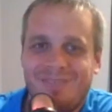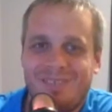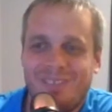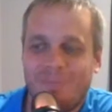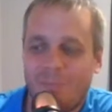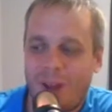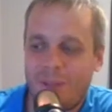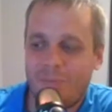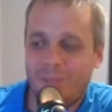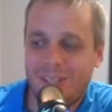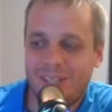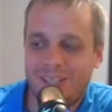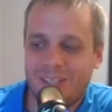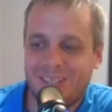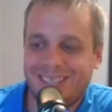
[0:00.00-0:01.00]
might be
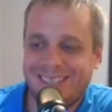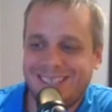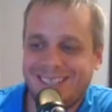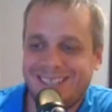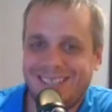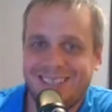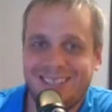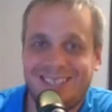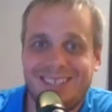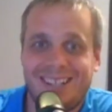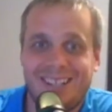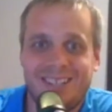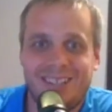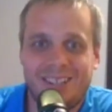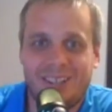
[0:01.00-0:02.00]
just as easy as
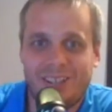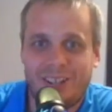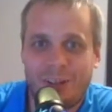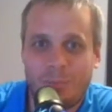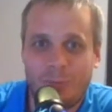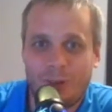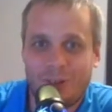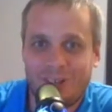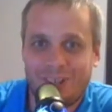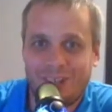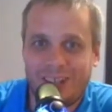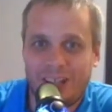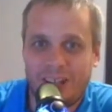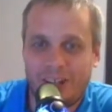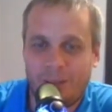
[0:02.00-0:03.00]
changing a number in a
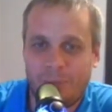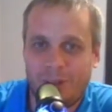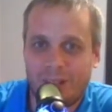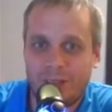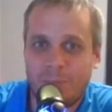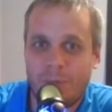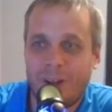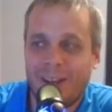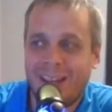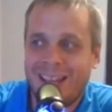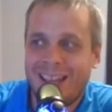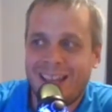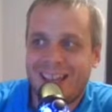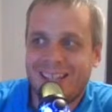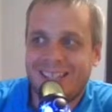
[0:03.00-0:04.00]
database. But
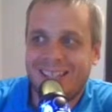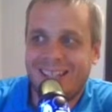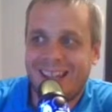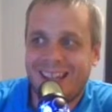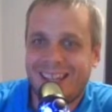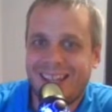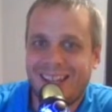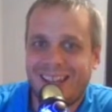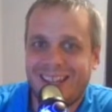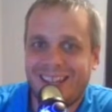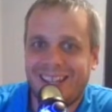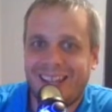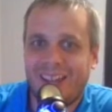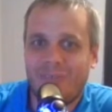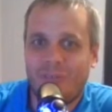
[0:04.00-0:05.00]
today, like
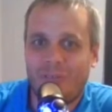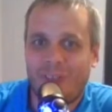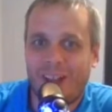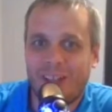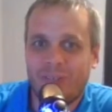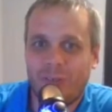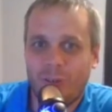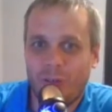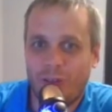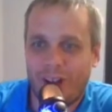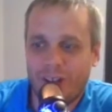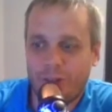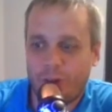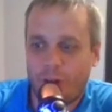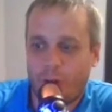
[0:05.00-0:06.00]
if a fast food
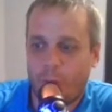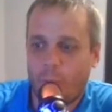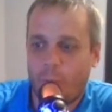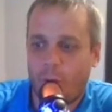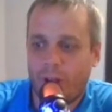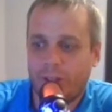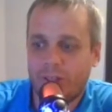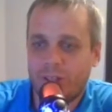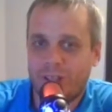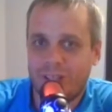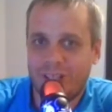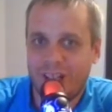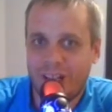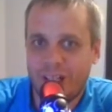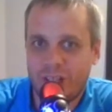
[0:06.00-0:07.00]
restaurant wants to
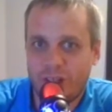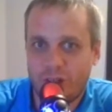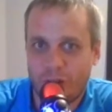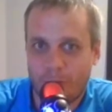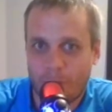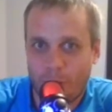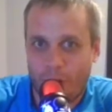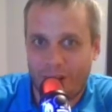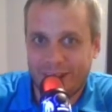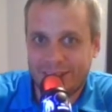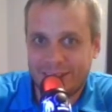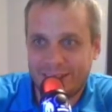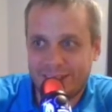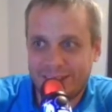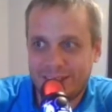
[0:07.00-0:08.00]
change their
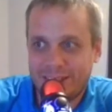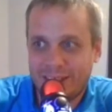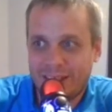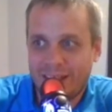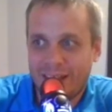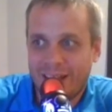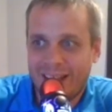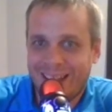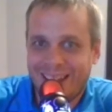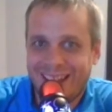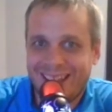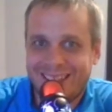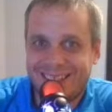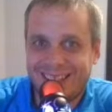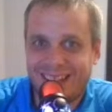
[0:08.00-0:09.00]
prices,
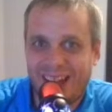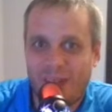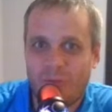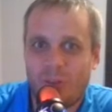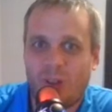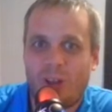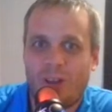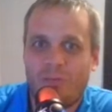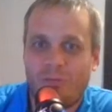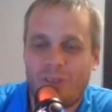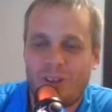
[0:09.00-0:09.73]
it's going to have a lot of